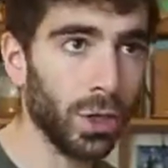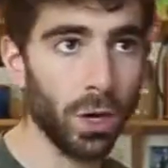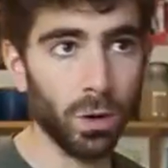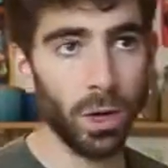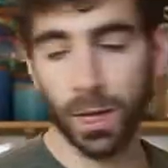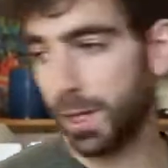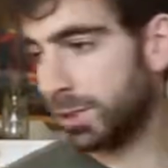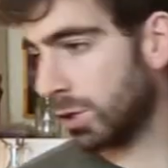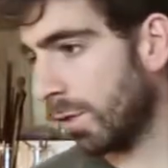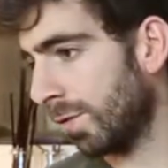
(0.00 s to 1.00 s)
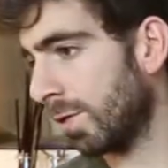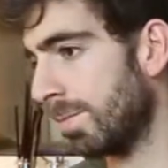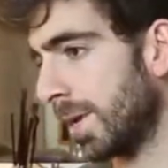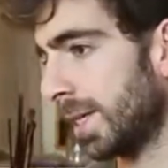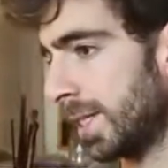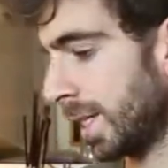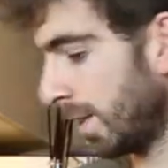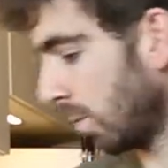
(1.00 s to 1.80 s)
So let's go for the mixing.